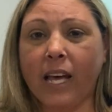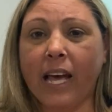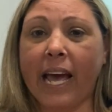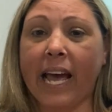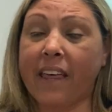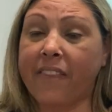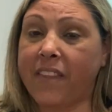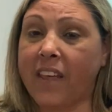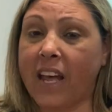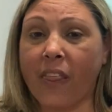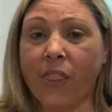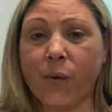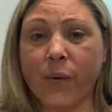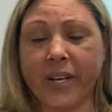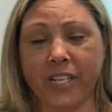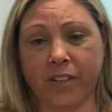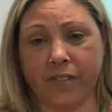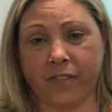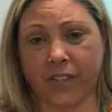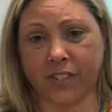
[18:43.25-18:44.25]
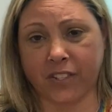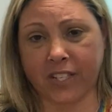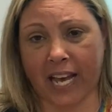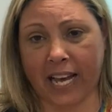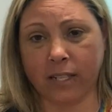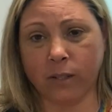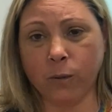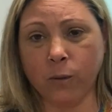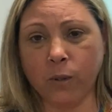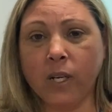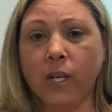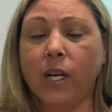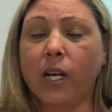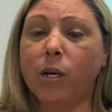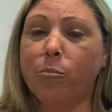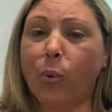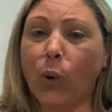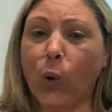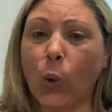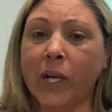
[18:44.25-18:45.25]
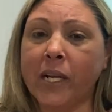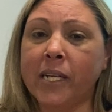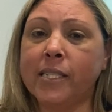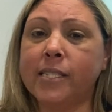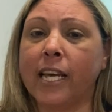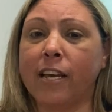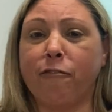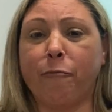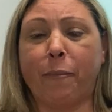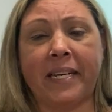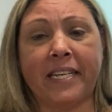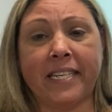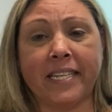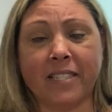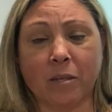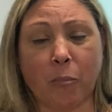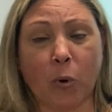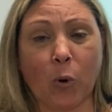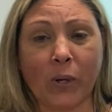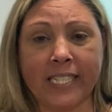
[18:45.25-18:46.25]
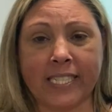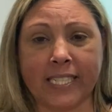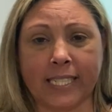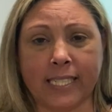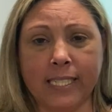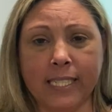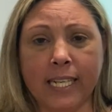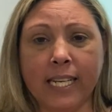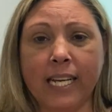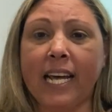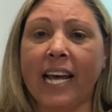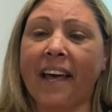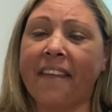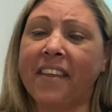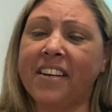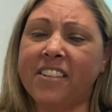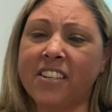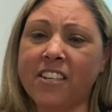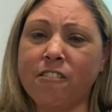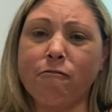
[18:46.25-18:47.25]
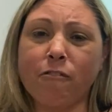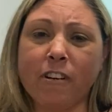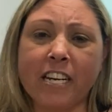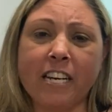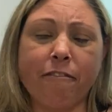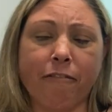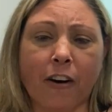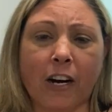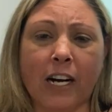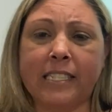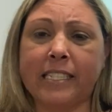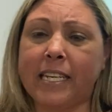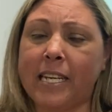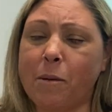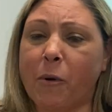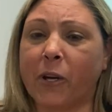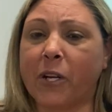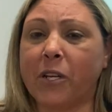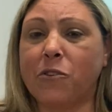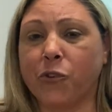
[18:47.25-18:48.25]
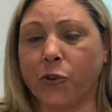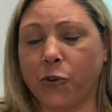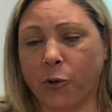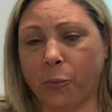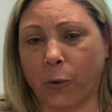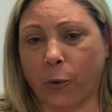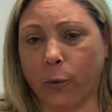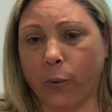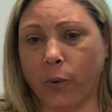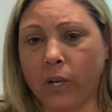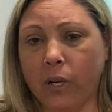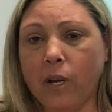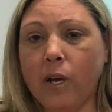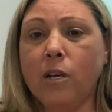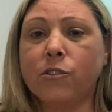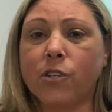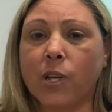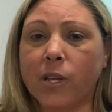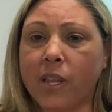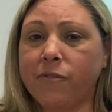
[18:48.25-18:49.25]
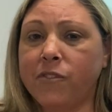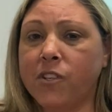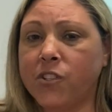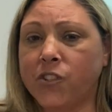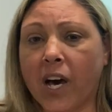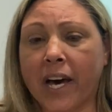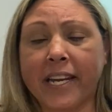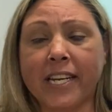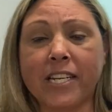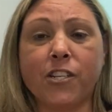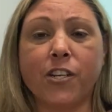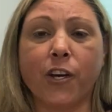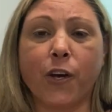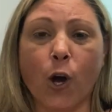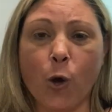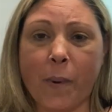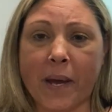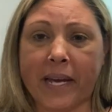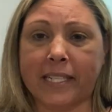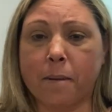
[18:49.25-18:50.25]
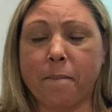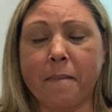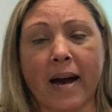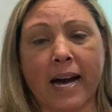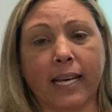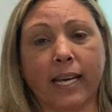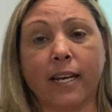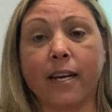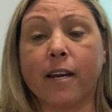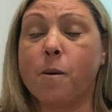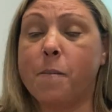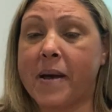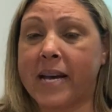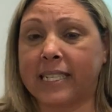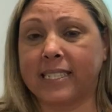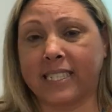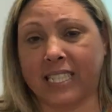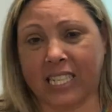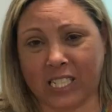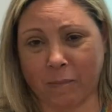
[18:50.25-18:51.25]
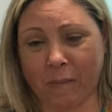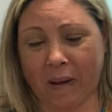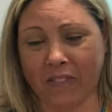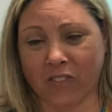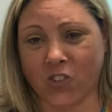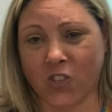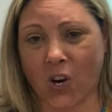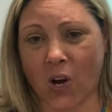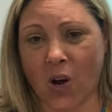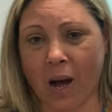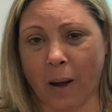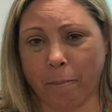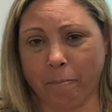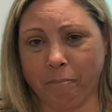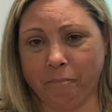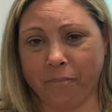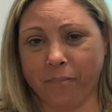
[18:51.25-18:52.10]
At the other end of the scale, employers have been disappointed and they didn't really find anybody suitable, so they've decided to go back to market in about 6 months' time.